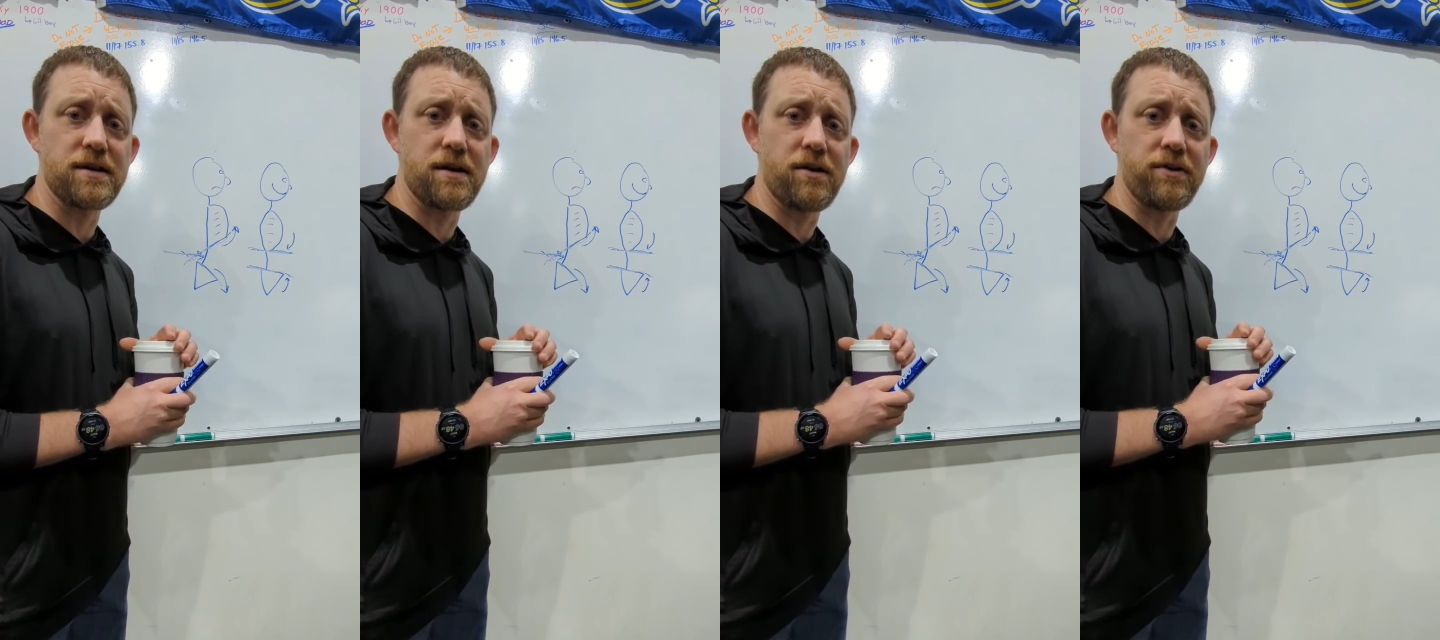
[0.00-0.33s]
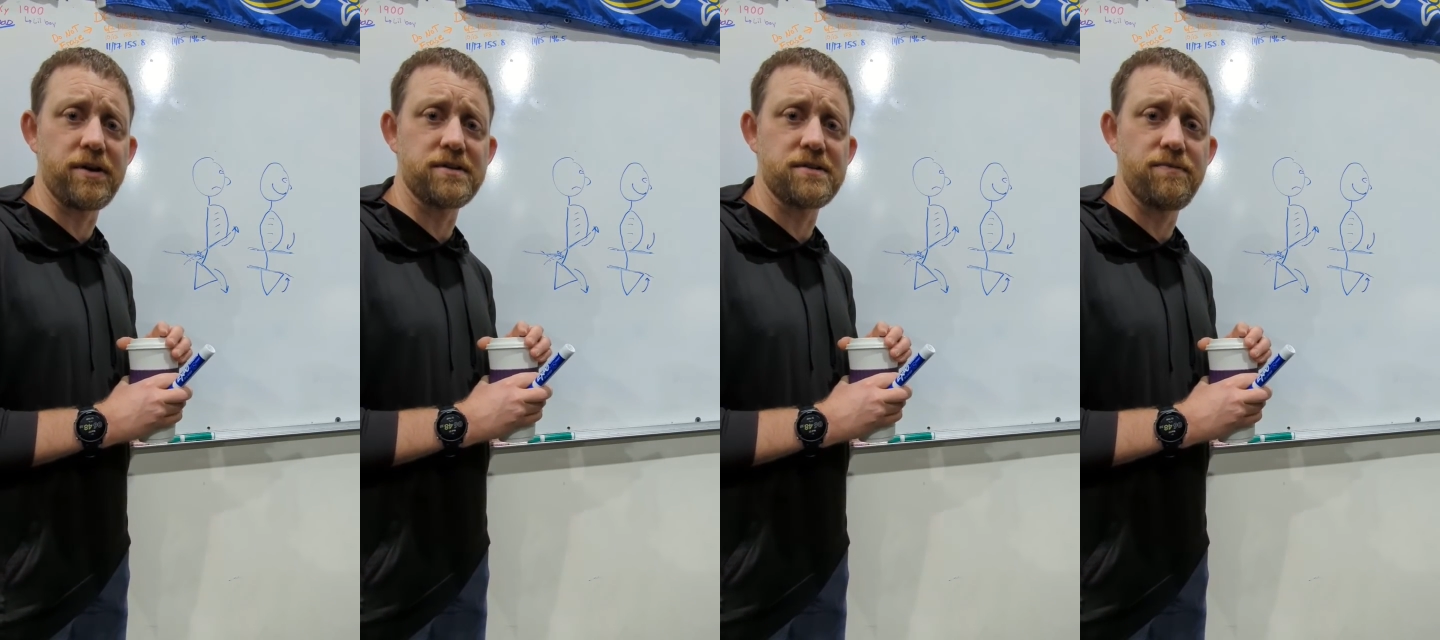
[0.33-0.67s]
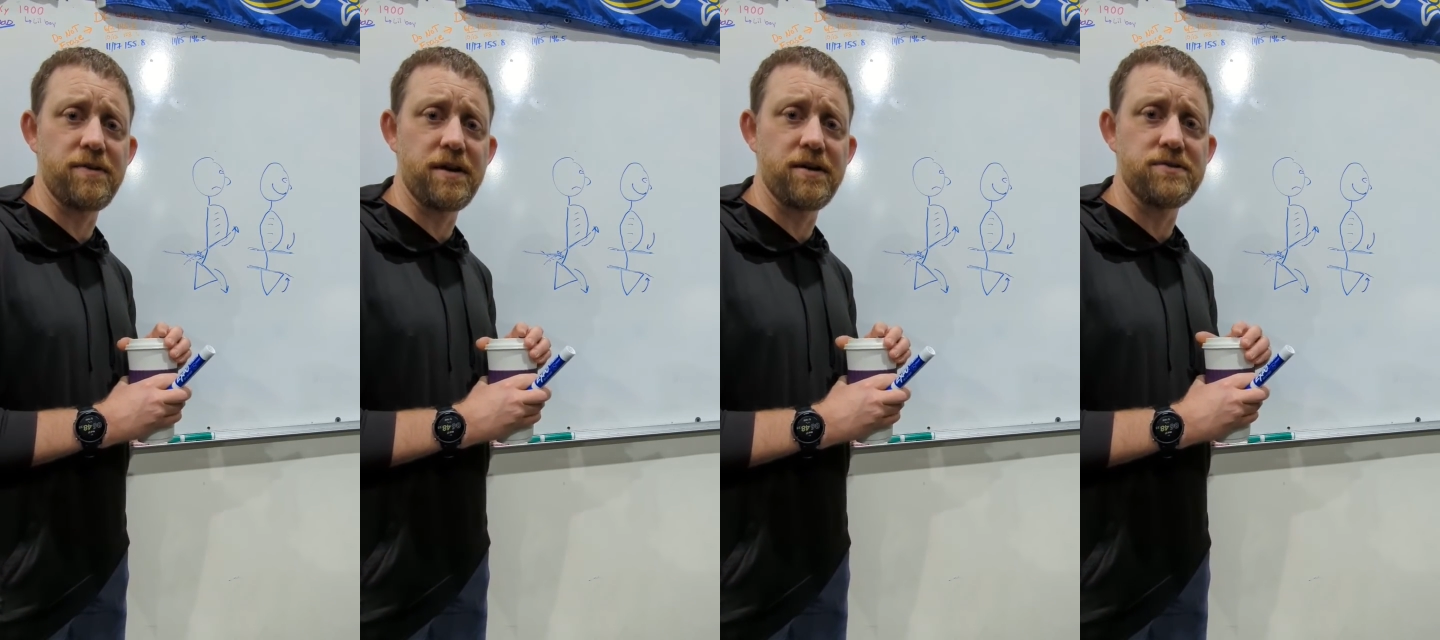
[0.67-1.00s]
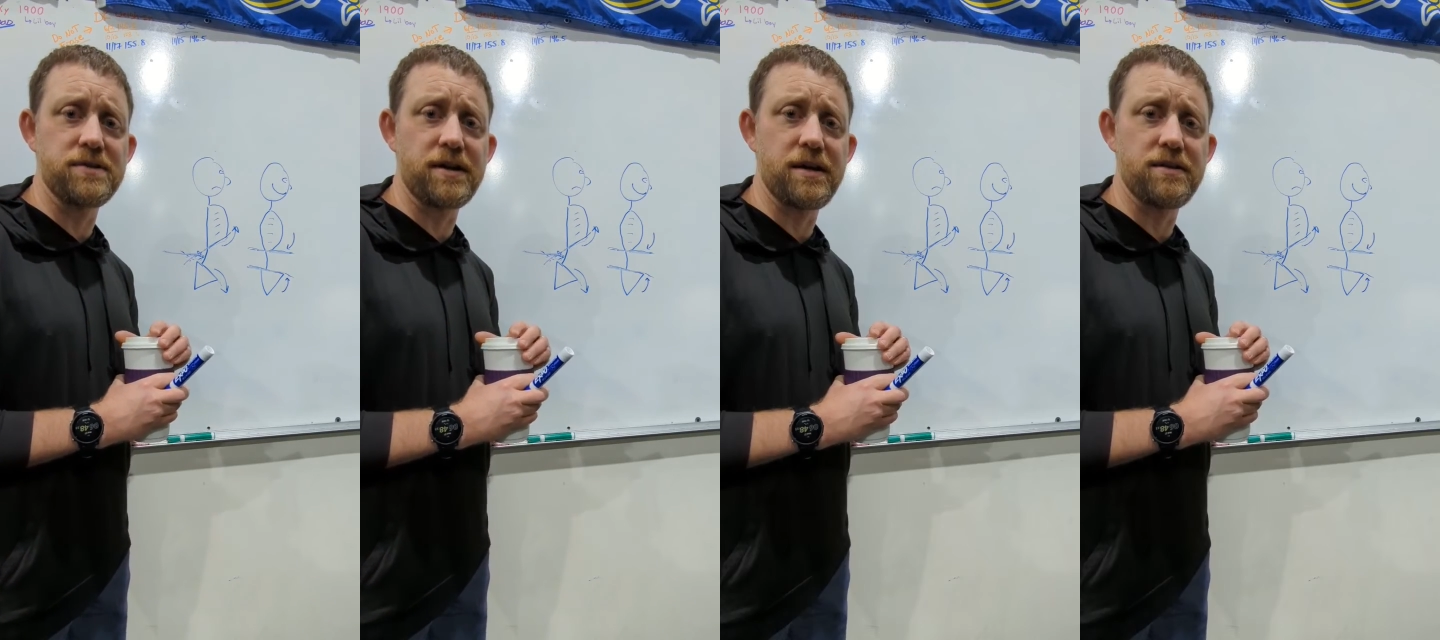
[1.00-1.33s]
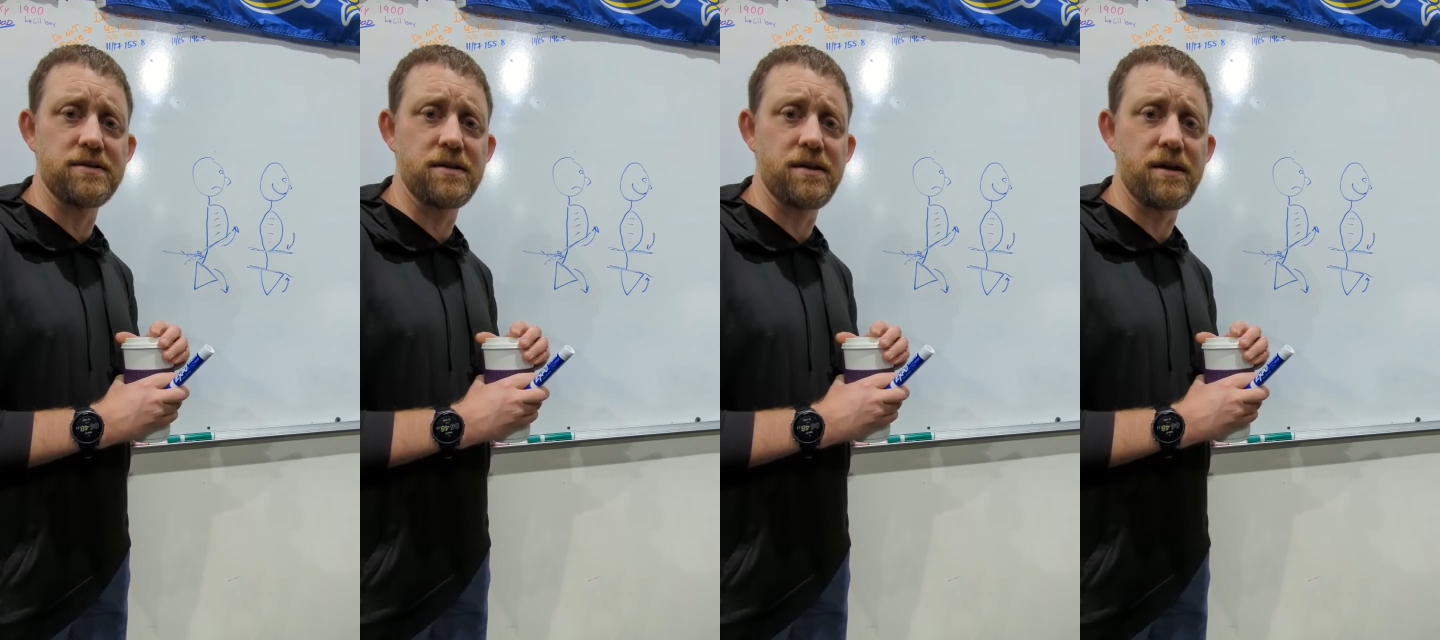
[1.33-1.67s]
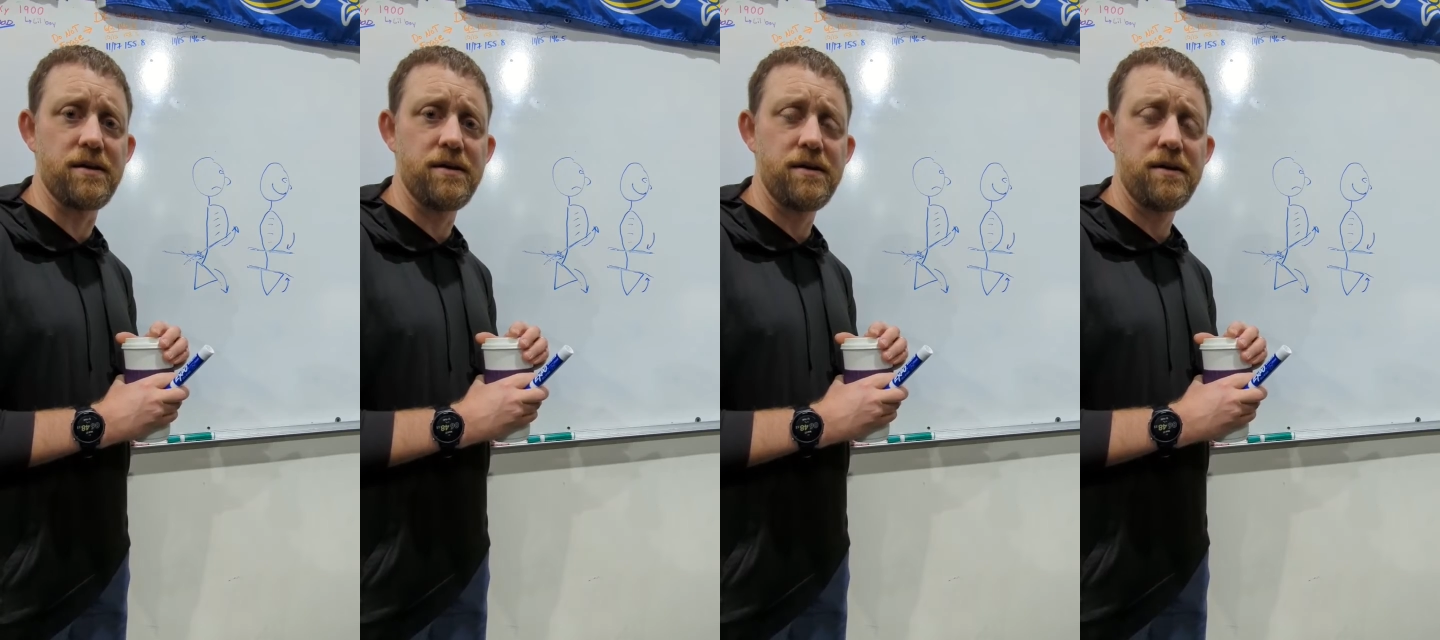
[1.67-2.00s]
and I'll link some videos again
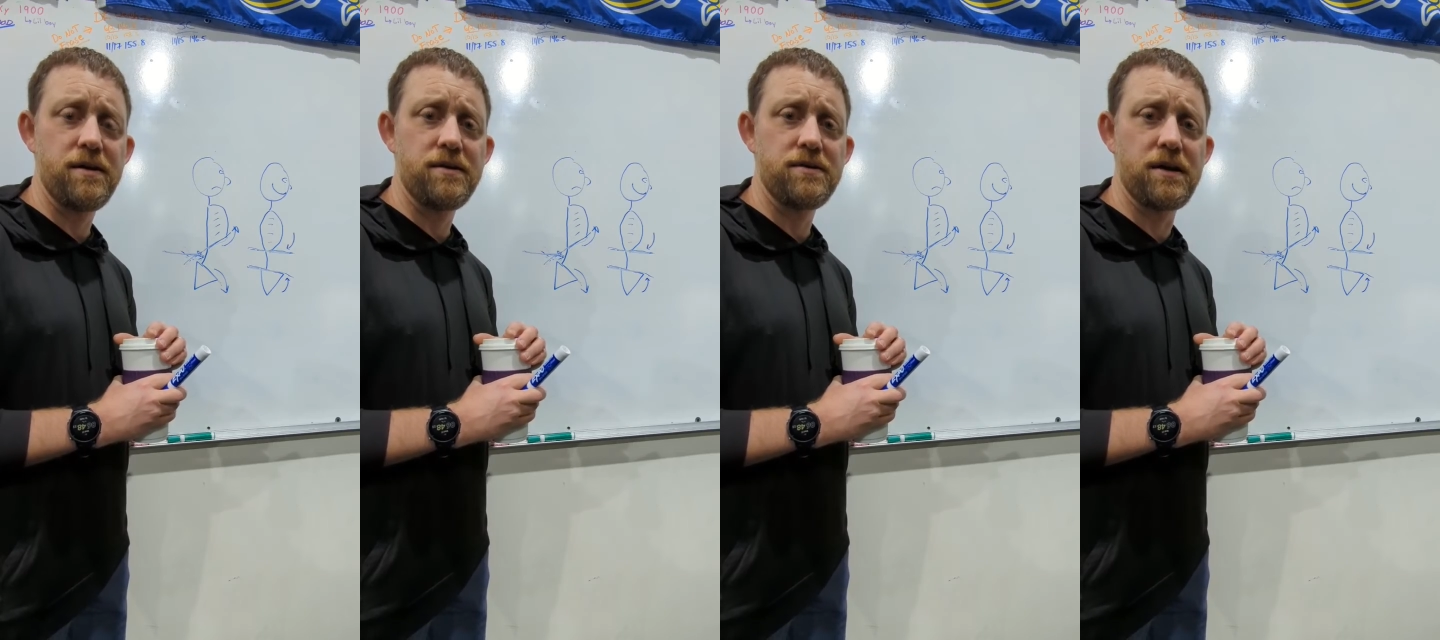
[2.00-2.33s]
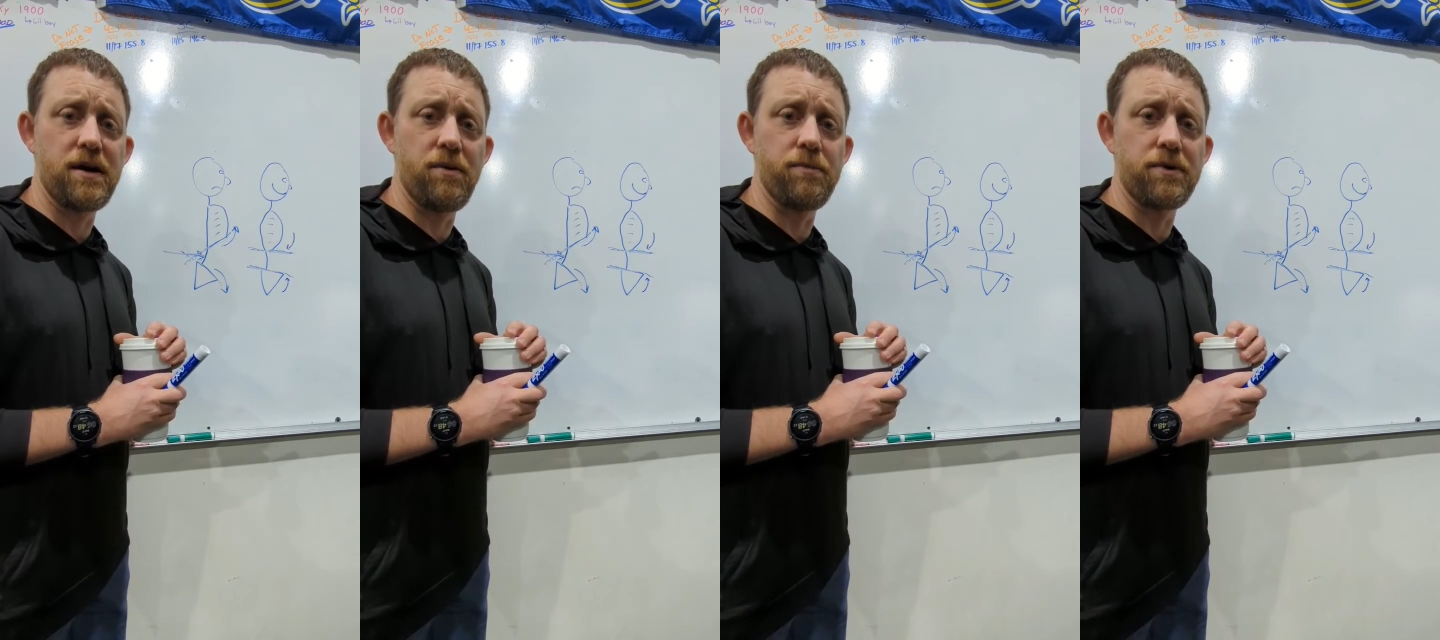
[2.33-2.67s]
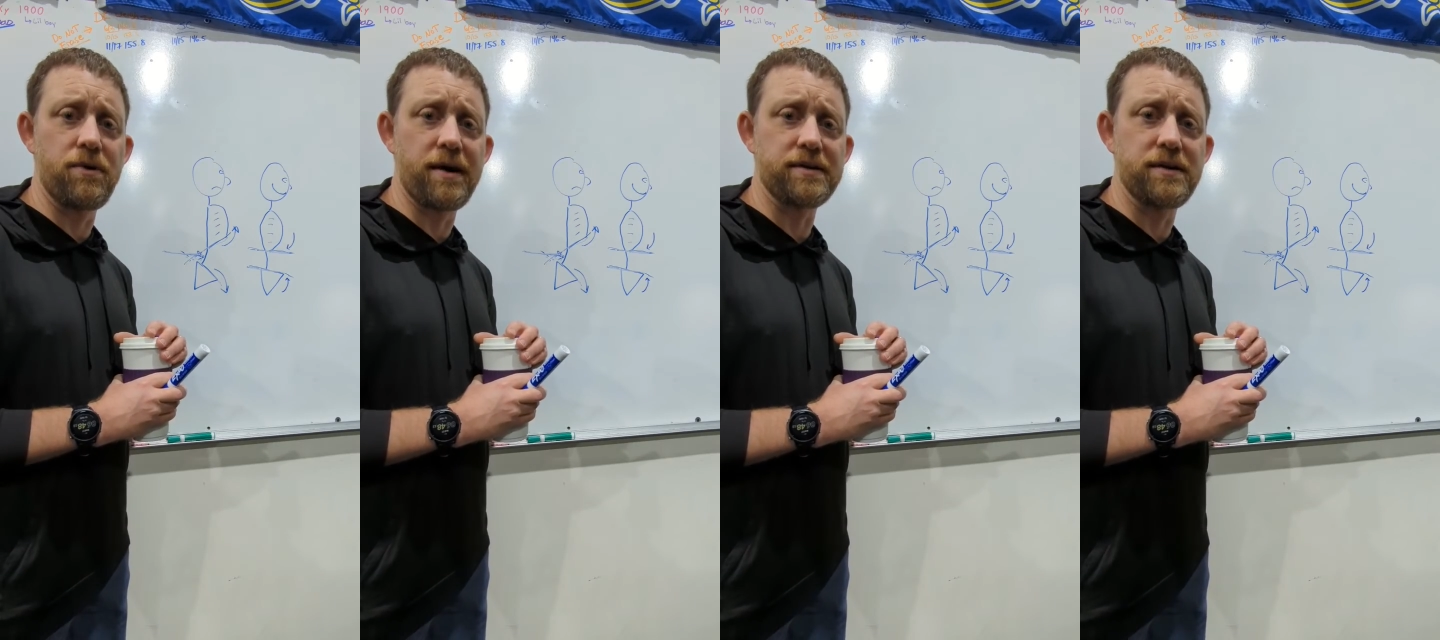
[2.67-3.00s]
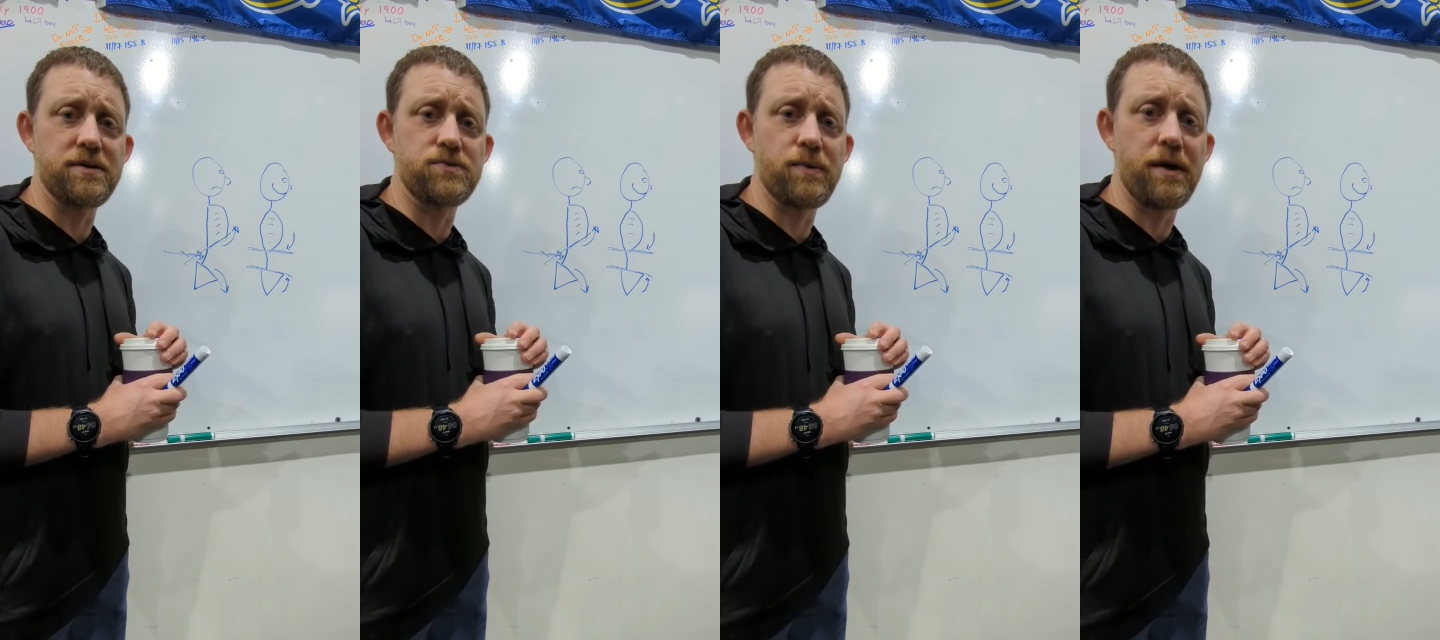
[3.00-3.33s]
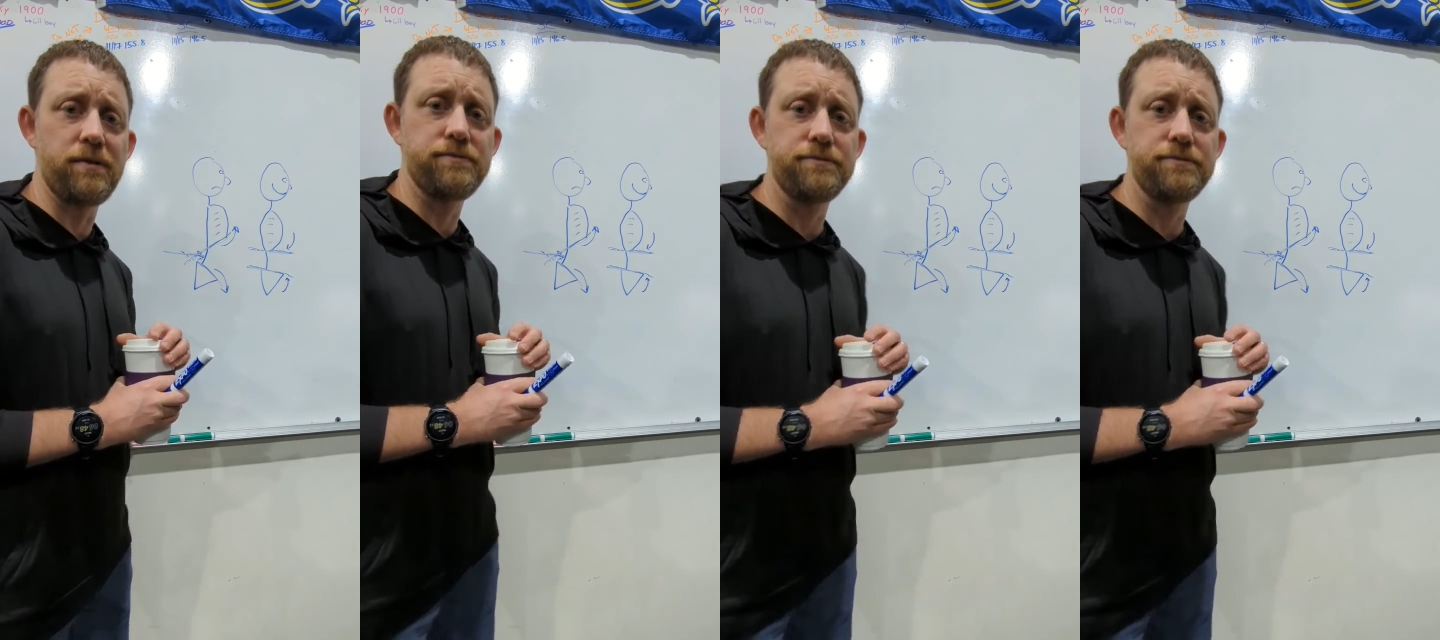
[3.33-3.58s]
to help correct it as well.